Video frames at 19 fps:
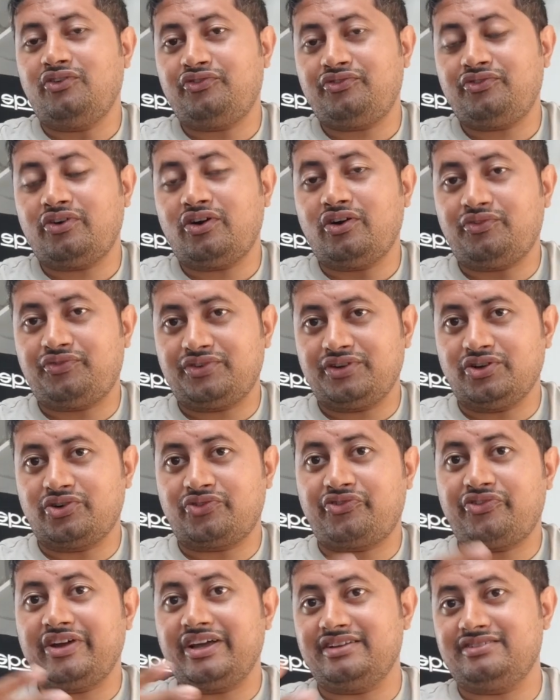of of
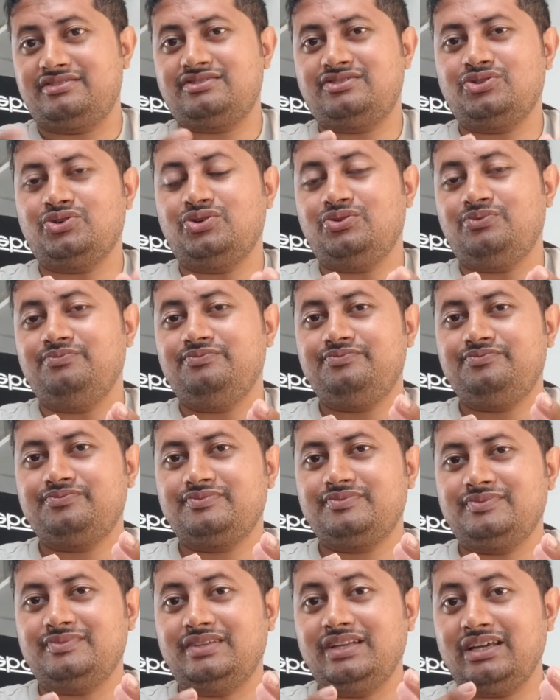your face so
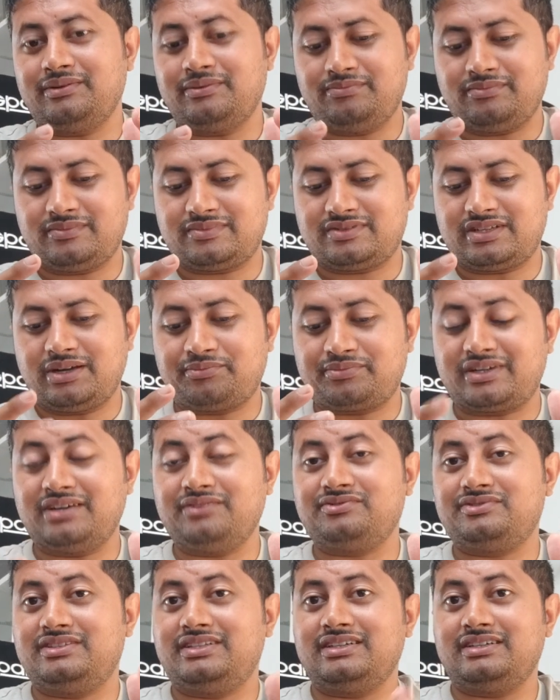they
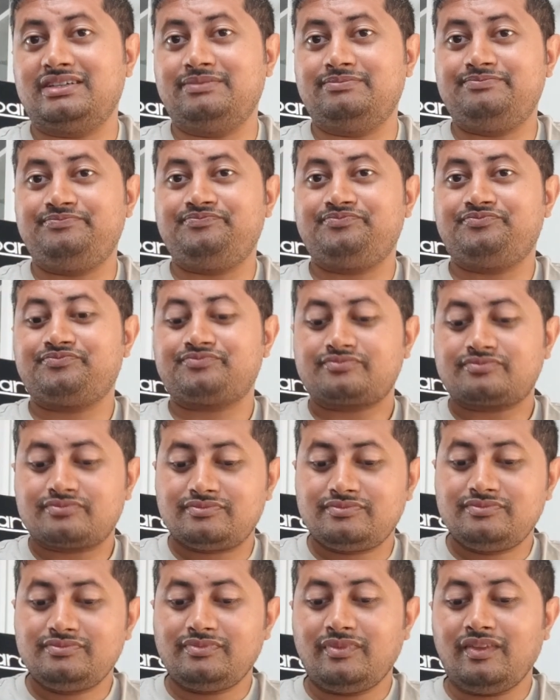sometimes they
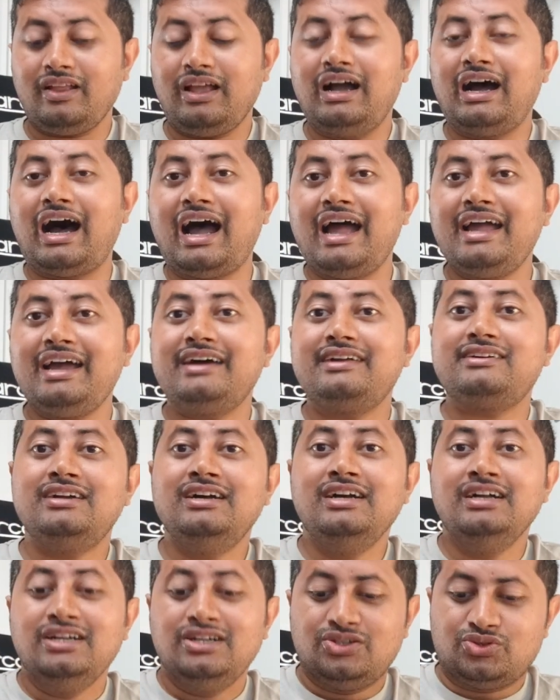
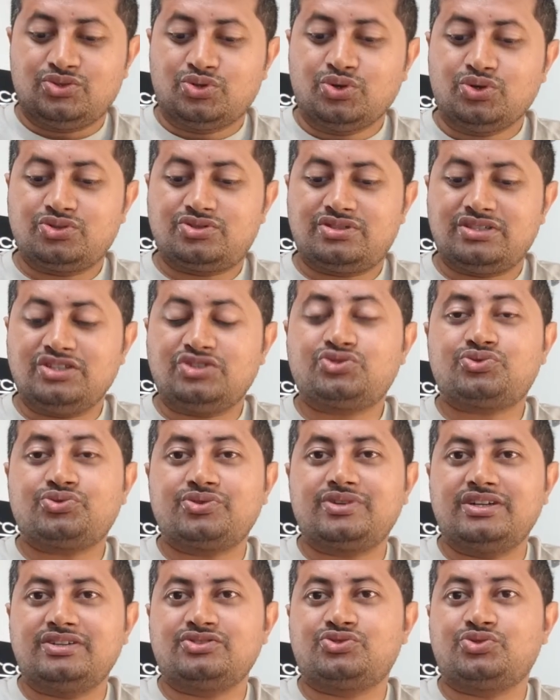hire those
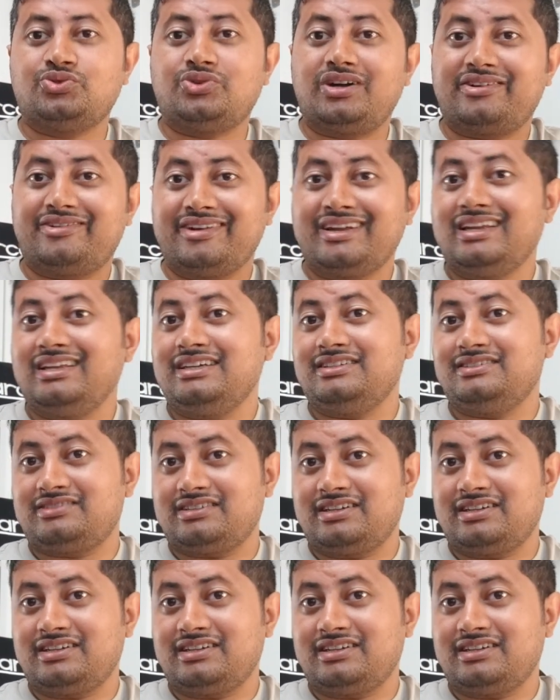students who are really